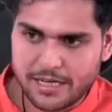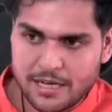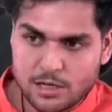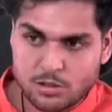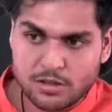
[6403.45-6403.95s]

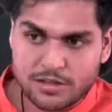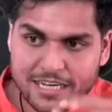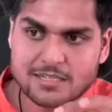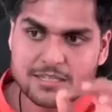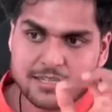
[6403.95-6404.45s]
So this
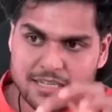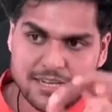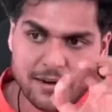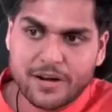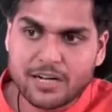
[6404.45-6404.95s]
is
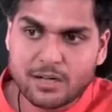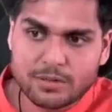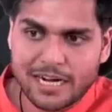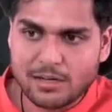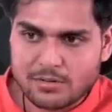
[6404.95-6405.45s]
referring to that
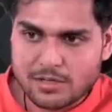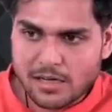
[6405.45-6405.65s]
user.